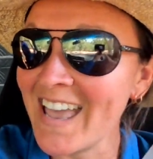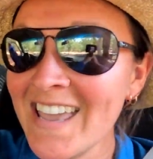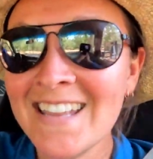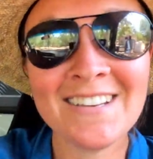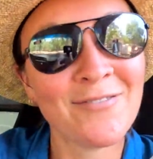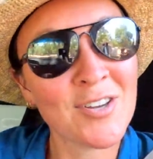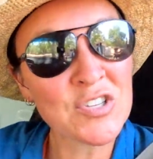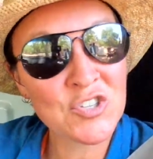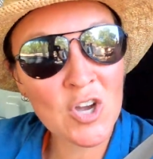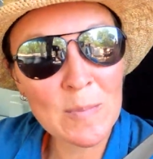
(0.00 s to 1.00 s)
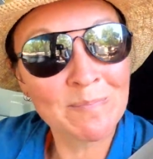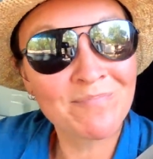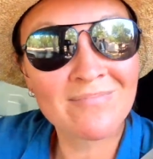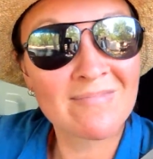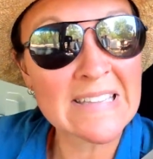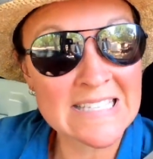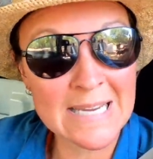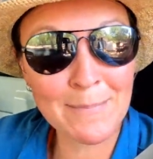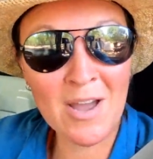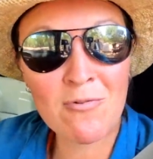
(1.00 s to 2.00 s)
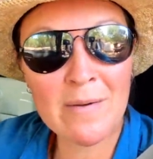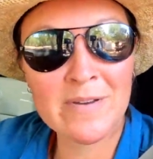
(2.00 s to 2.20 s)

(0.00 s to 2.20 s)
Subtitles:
And first job, dump our